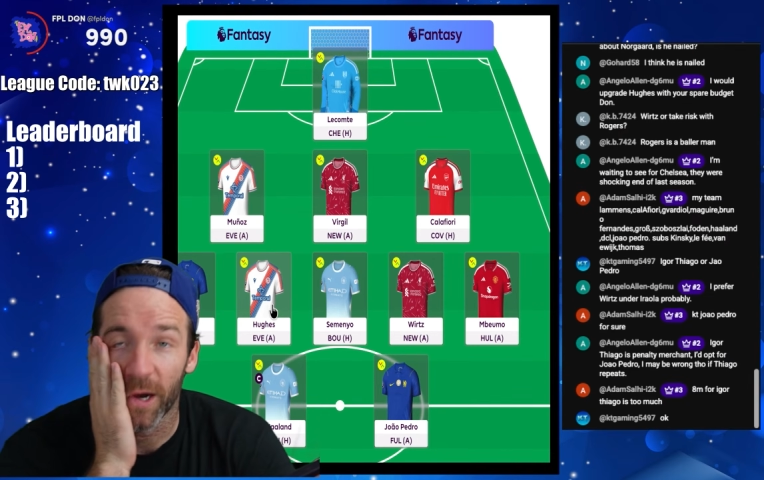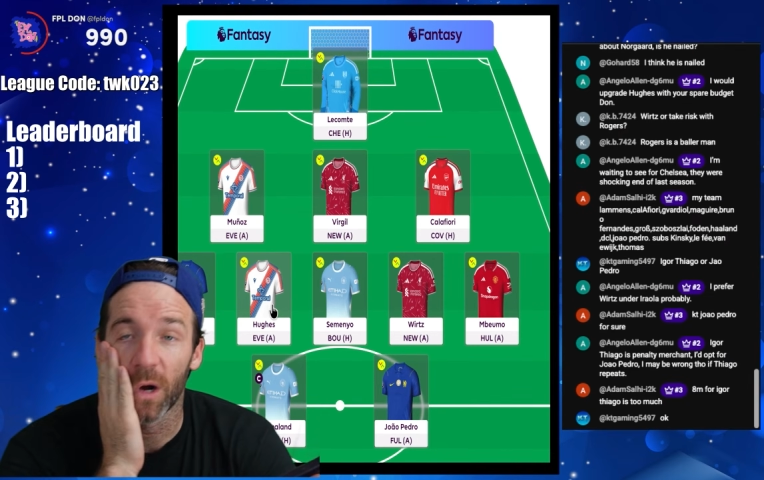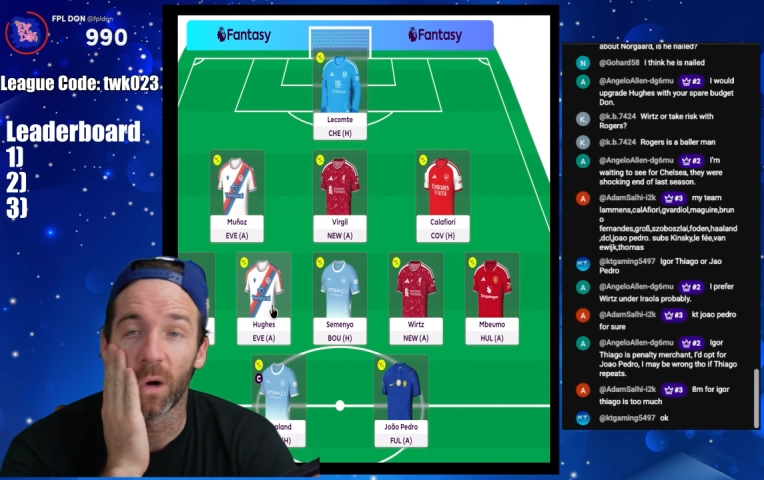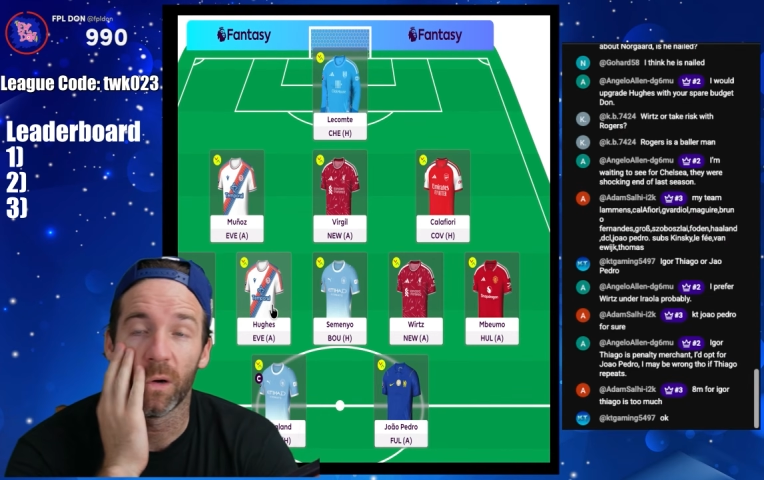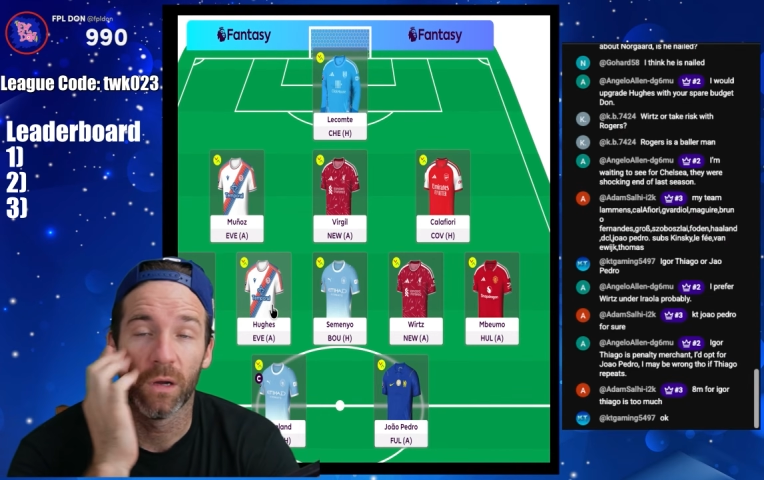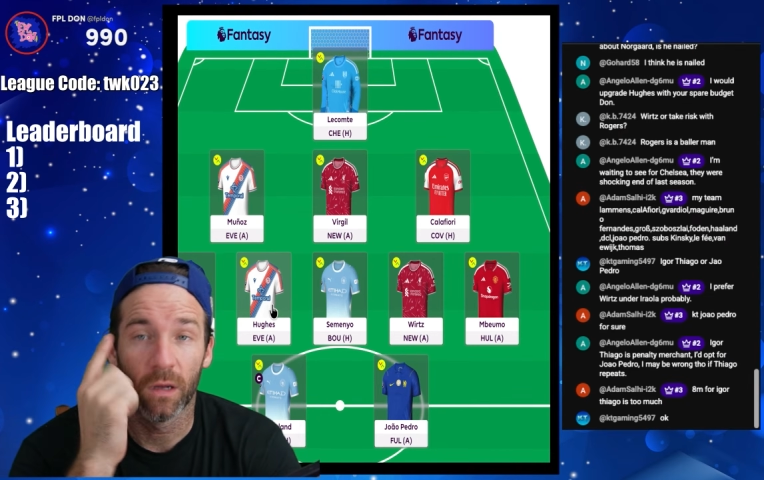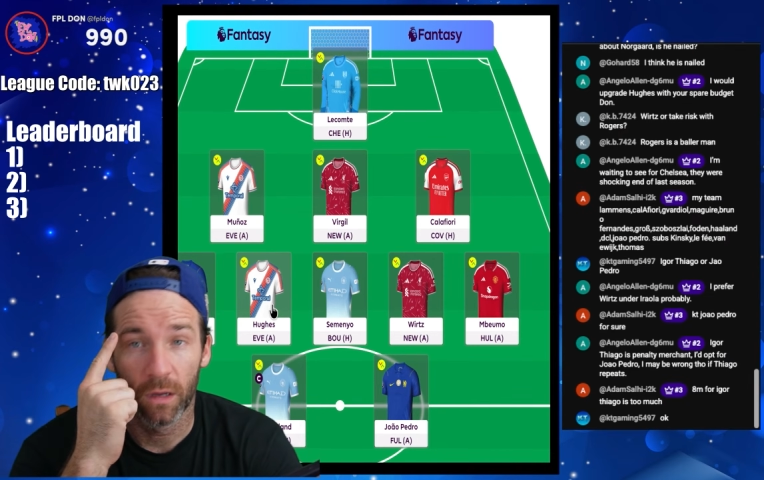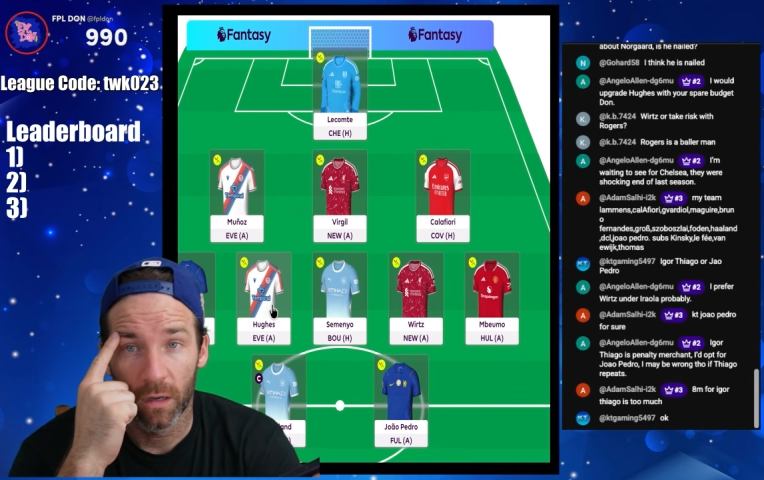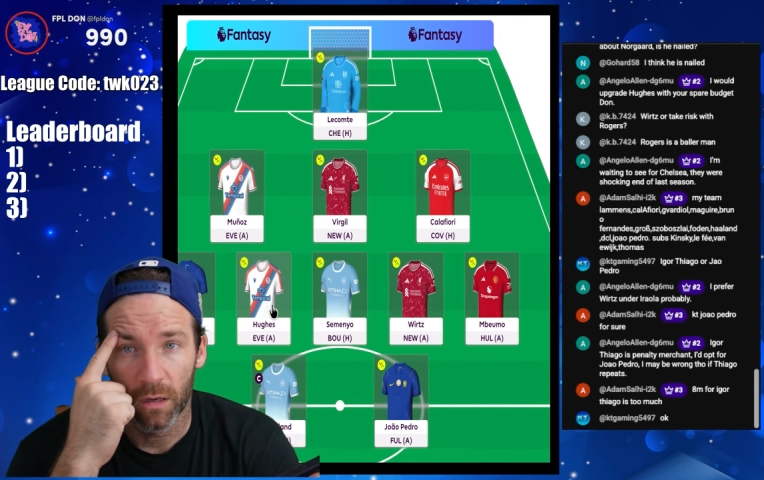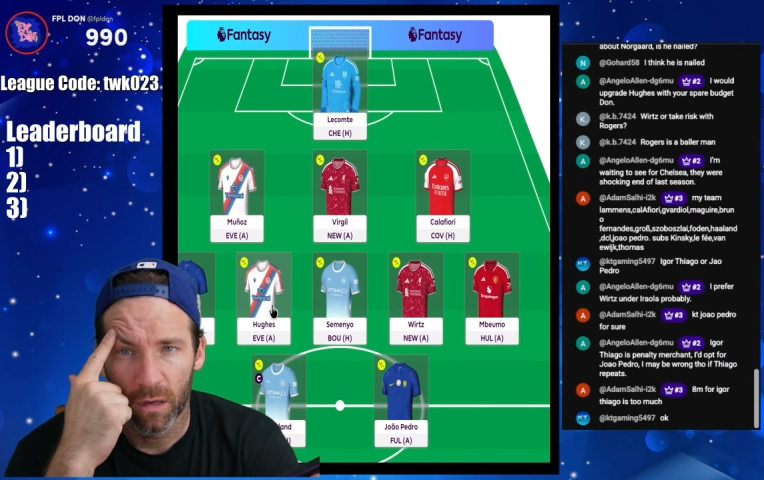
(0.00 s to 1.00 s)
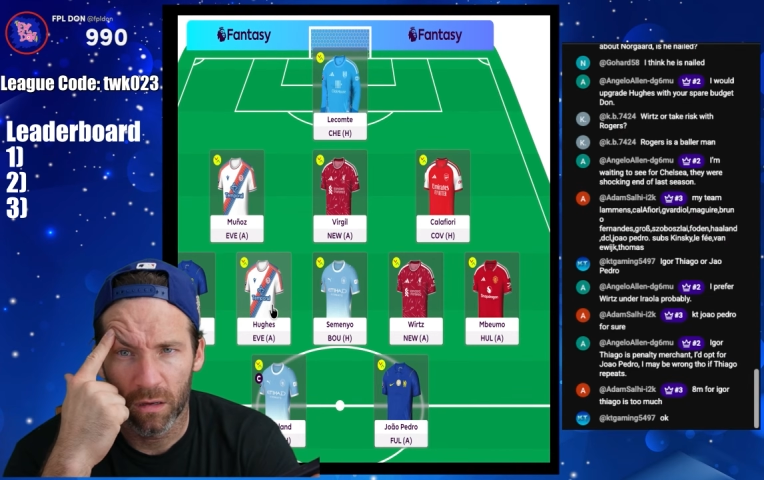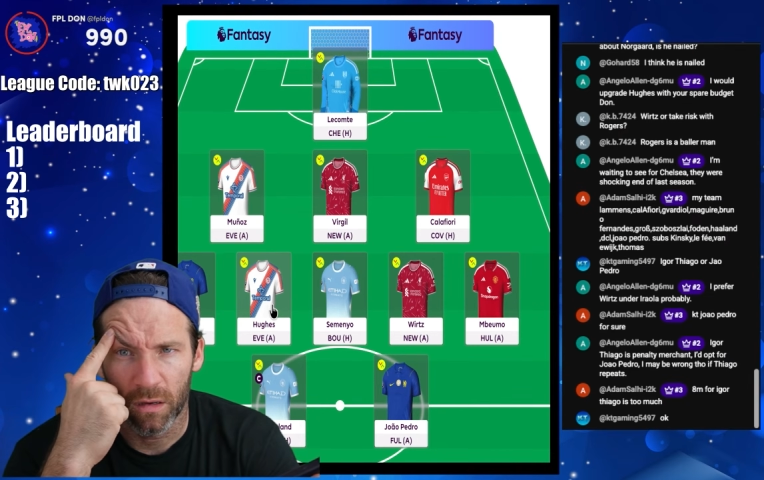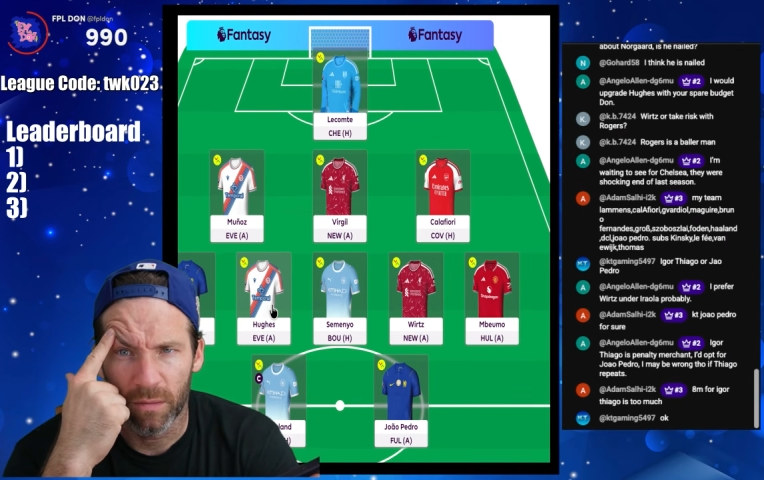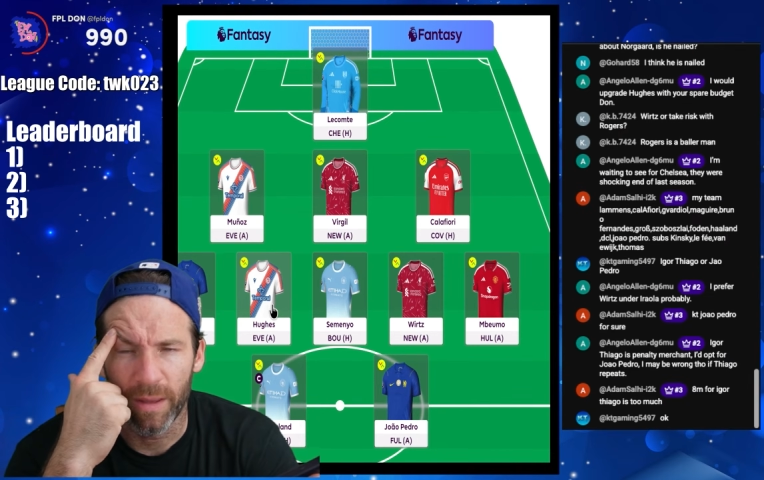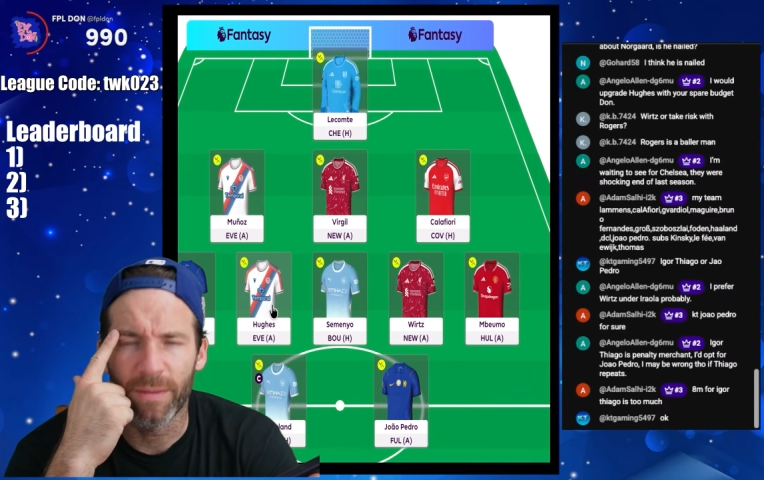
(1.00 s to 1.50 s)
I go,
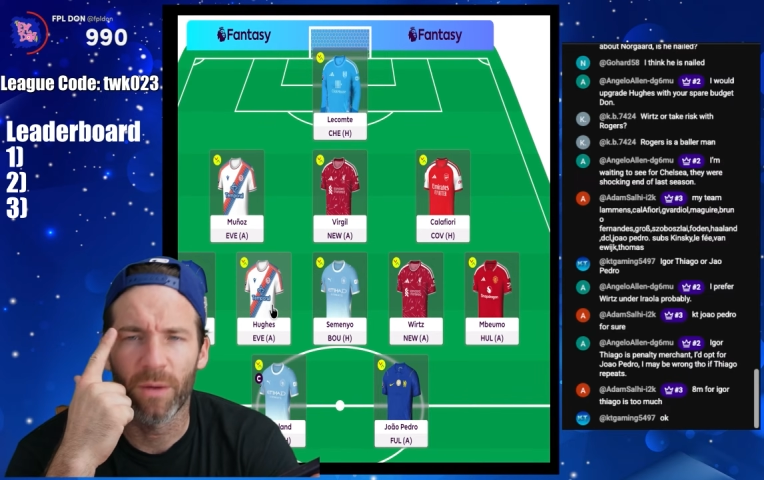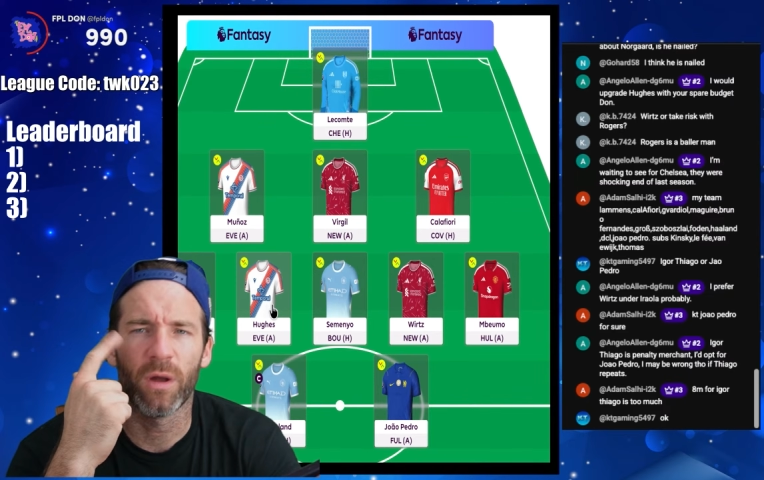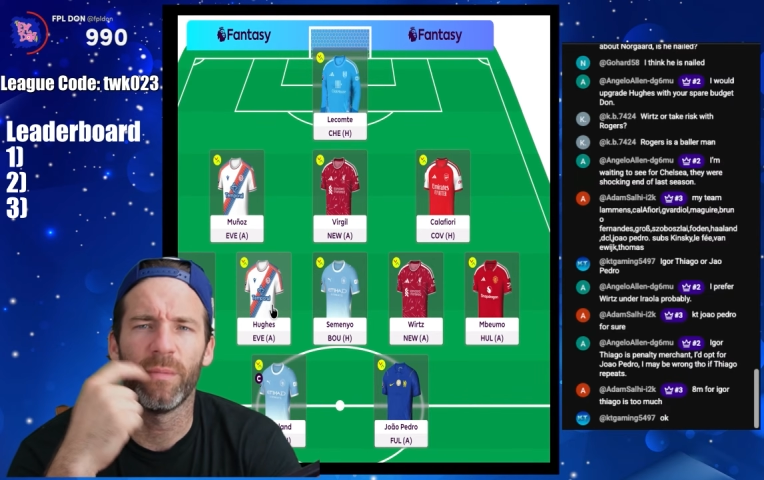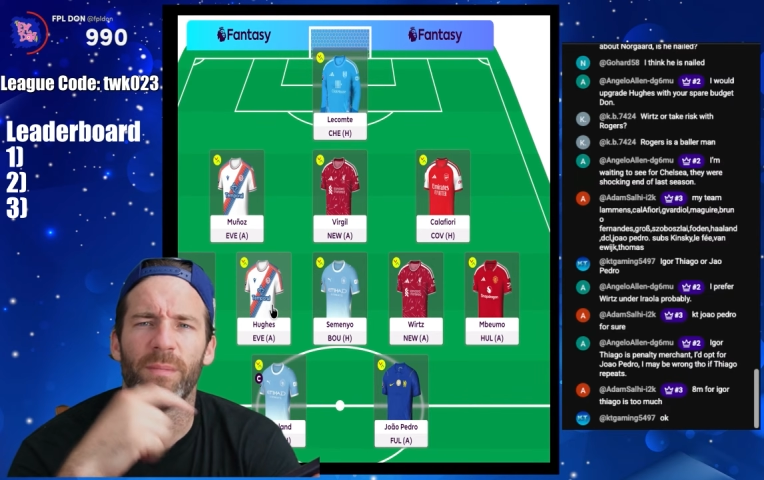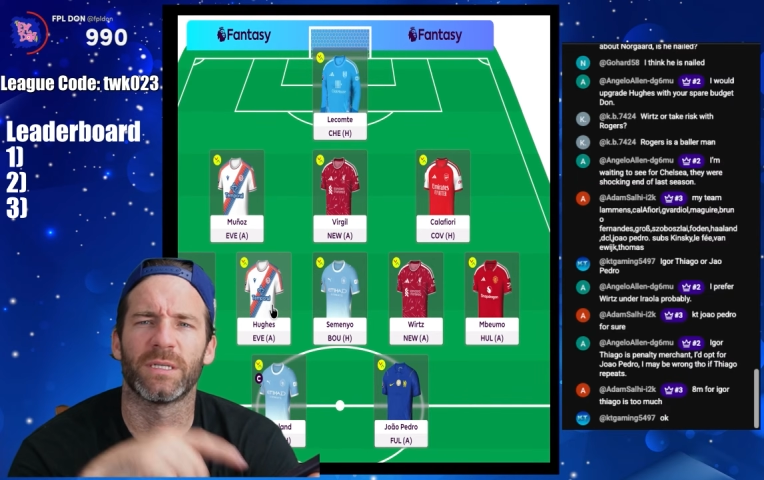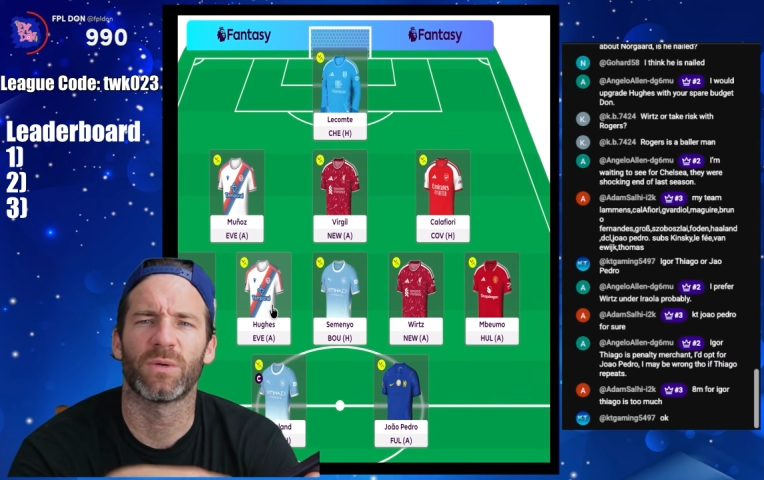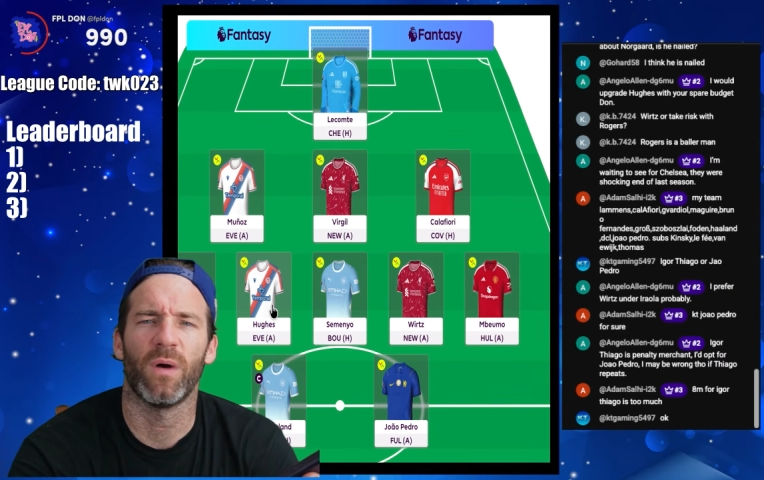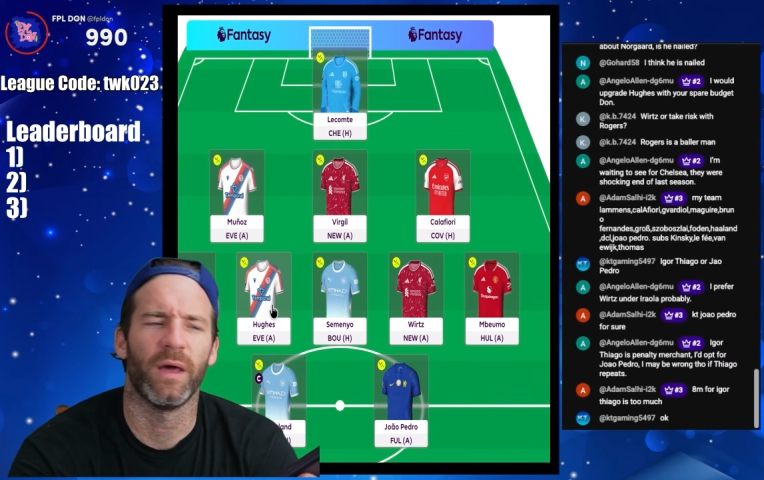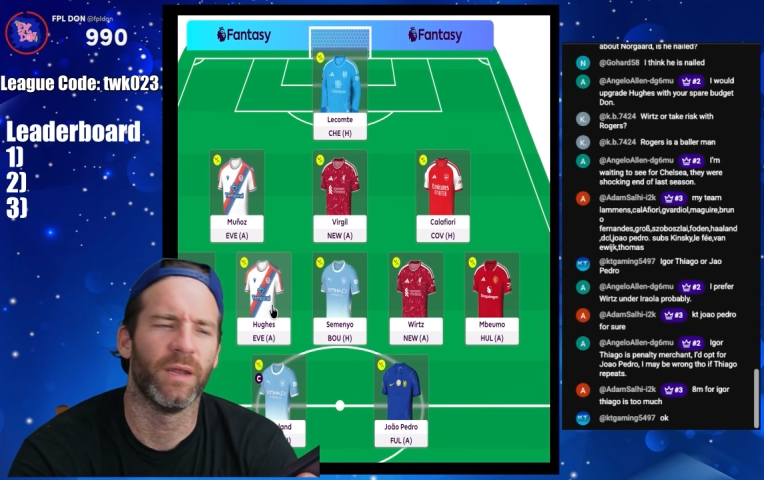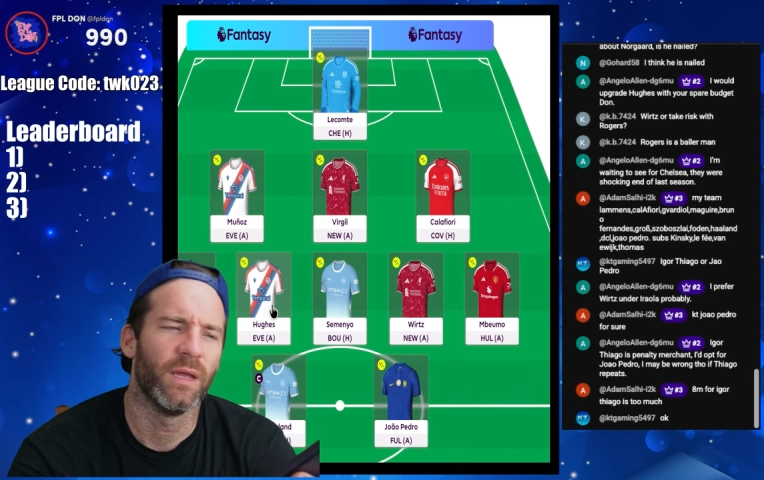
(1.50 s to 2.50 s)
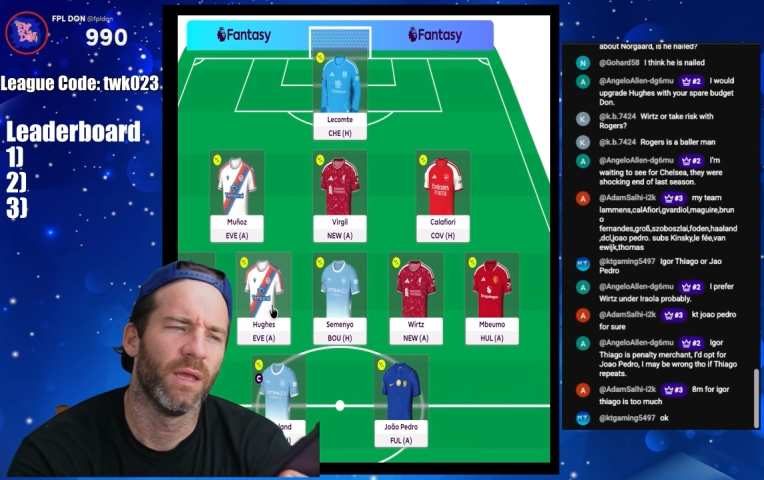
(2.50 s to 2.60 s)
maybe I want him in my squad.